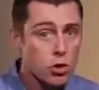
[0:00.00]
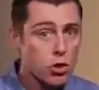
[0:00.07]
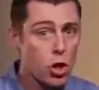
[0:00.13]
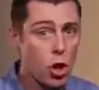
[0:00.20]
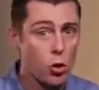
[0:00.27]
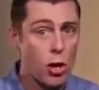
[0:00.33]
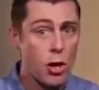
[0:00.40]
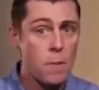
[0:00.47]

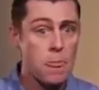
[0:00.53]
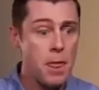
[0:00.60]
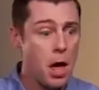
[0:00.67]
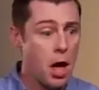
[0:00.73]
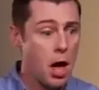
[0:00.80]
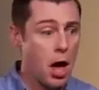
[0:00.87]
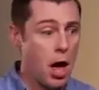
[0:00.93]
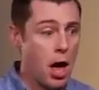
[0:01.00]
So,
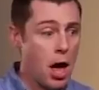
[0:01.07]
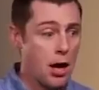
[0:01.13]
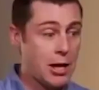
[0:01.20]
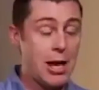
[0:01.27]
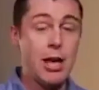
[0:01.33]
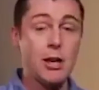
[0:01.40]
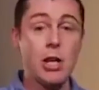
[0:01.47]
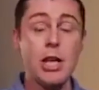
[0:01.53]

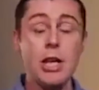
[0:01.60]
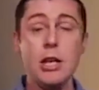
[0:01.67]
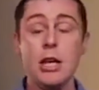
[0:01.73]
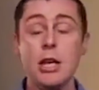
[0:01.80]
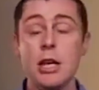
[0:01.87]
again, in